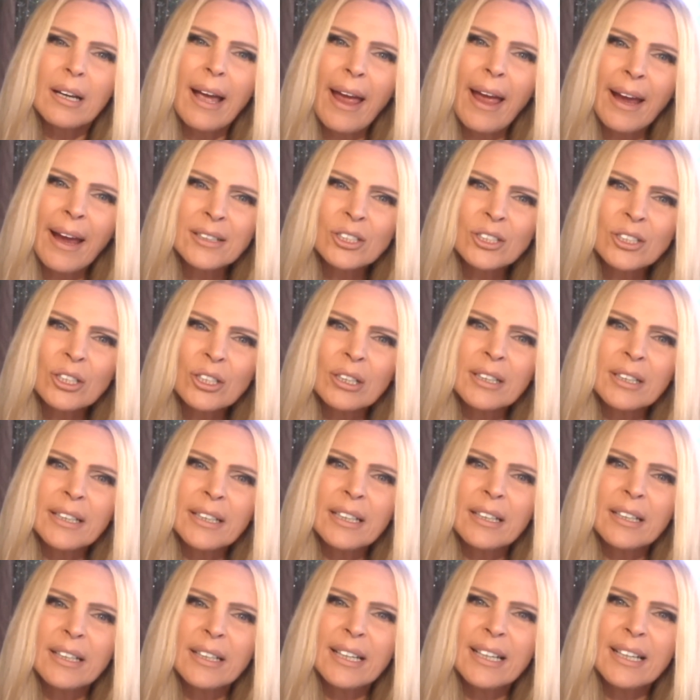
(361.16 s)

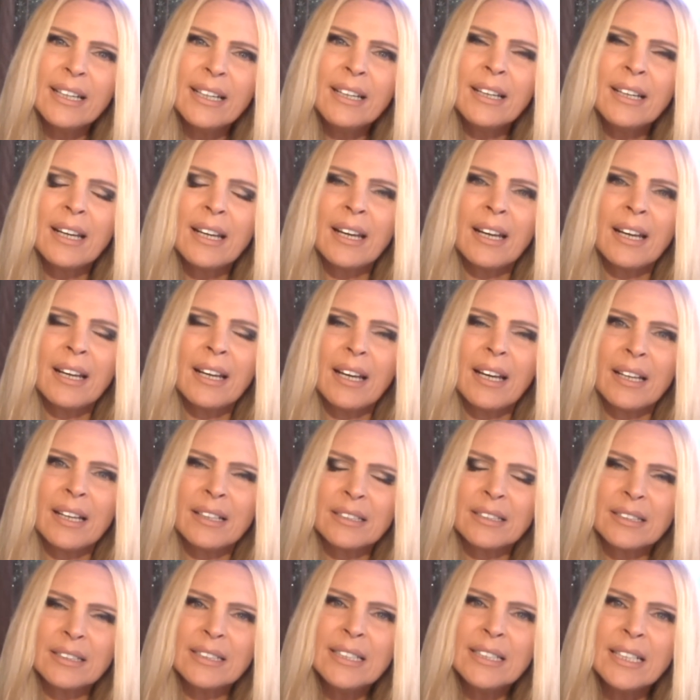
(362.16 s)
actually heeding
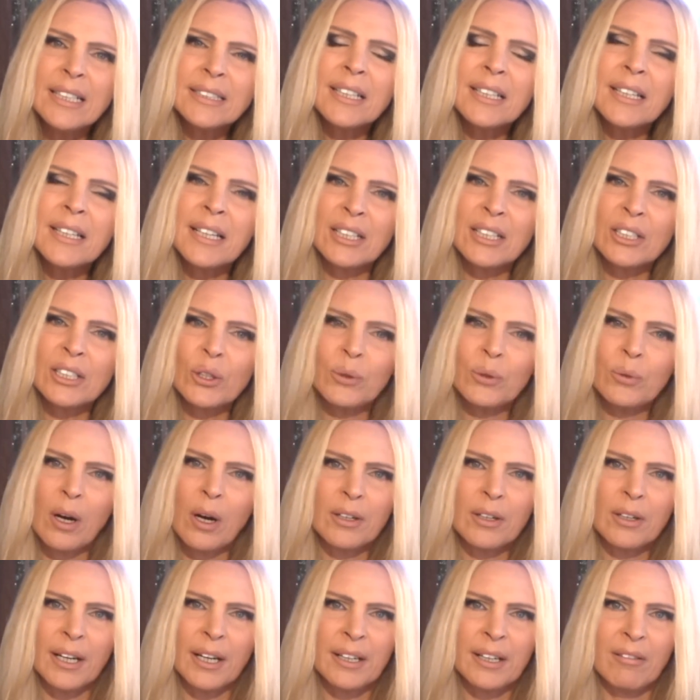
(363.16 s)
and listening to
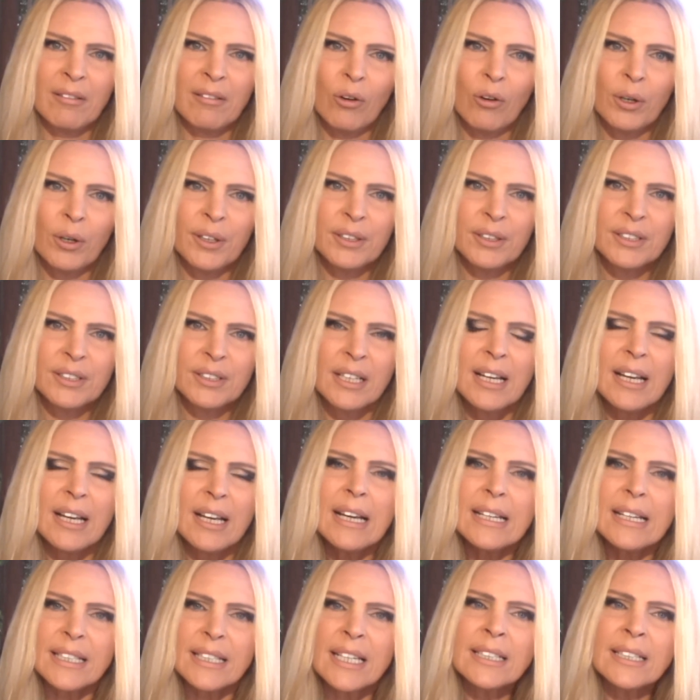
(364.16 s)
our inner voice.
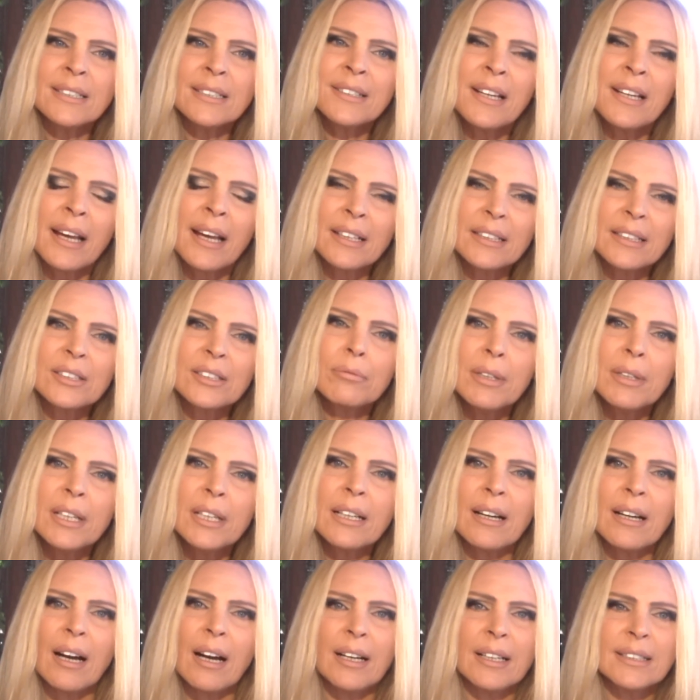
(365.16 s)
This next
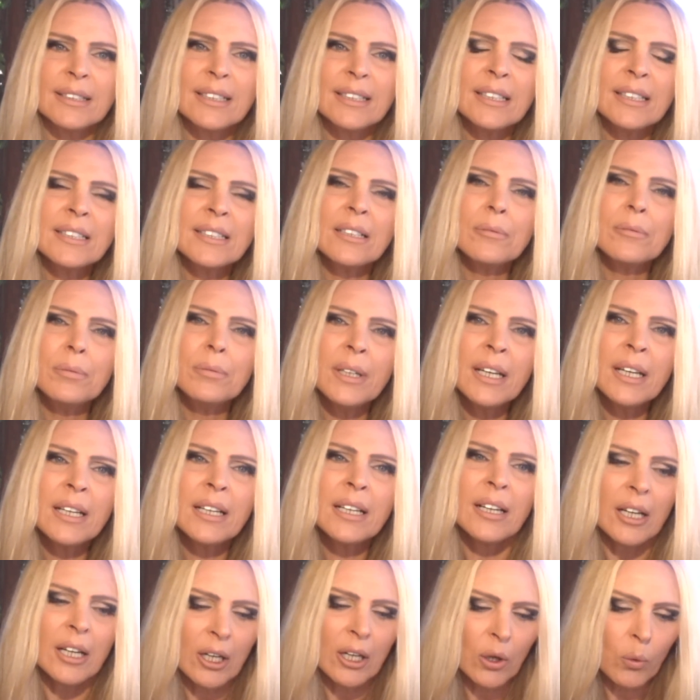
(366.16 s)
week, guys, is a week
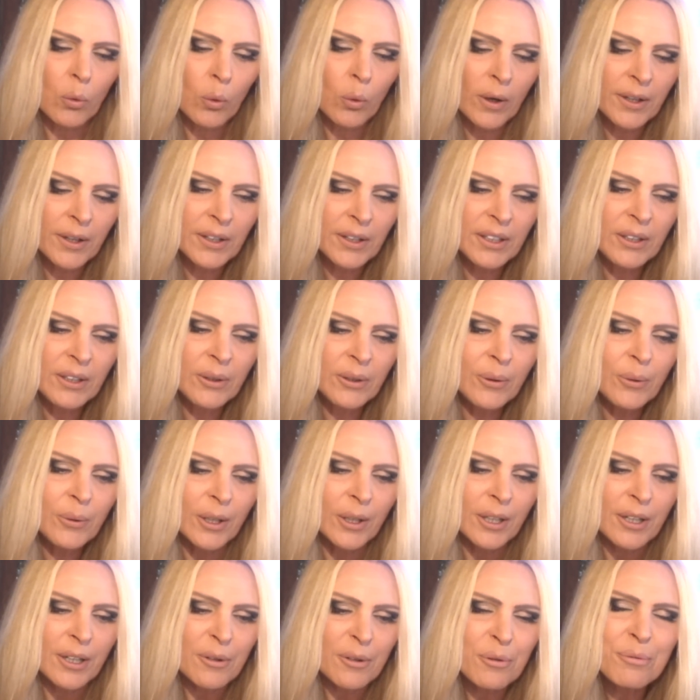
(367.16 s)
where you
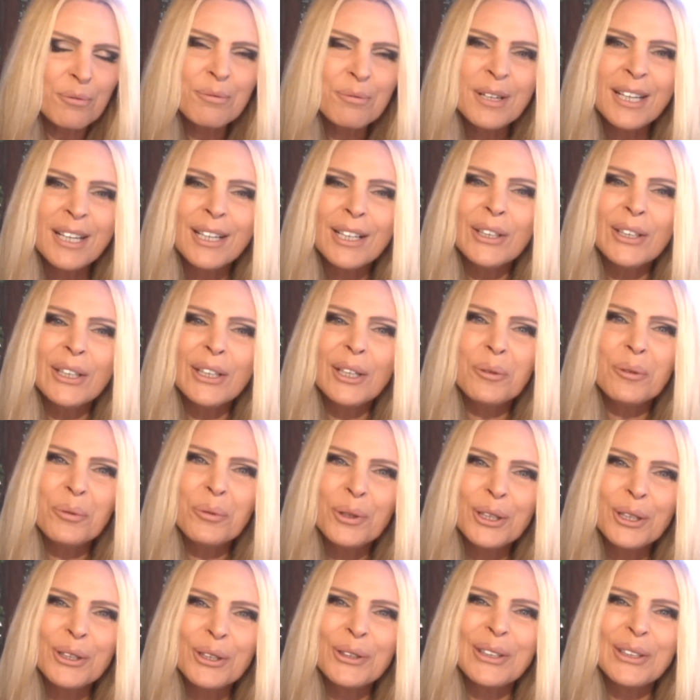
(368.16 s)
really,
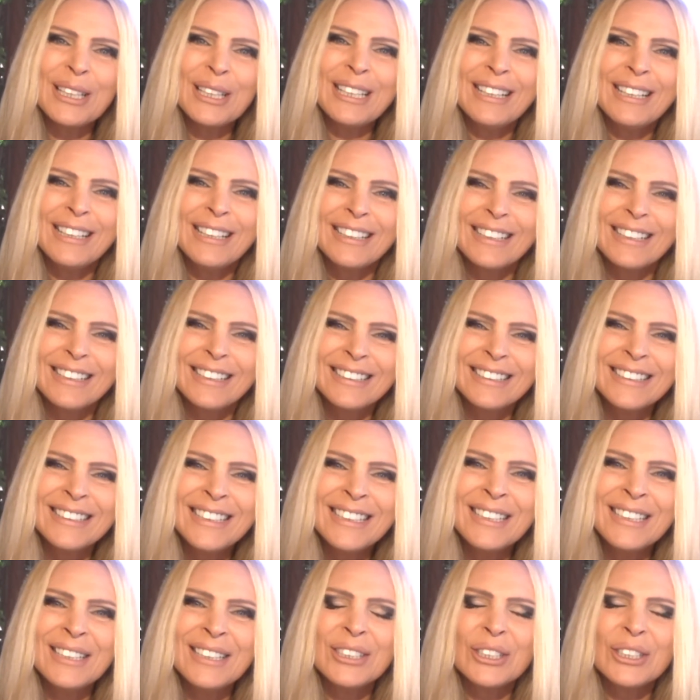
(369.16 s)
really
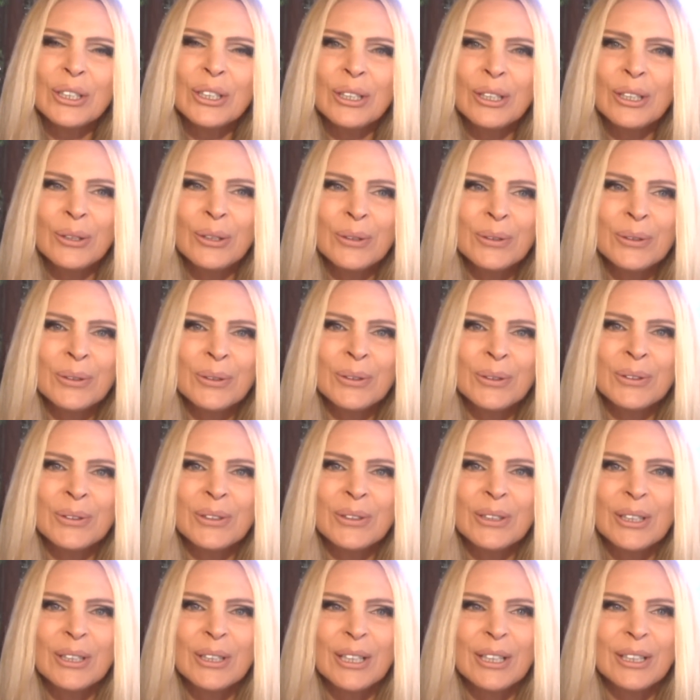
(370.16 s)
need to learn
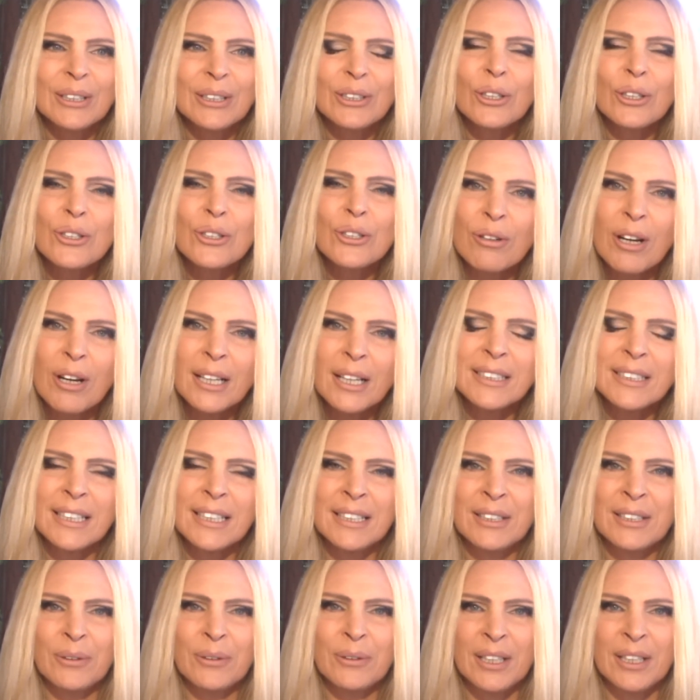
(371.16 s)
to trust
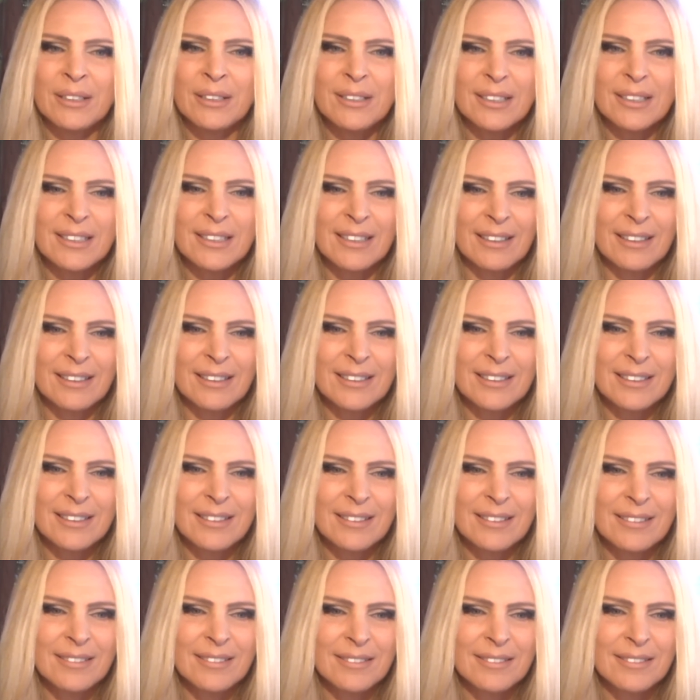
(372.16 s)
in your instincts.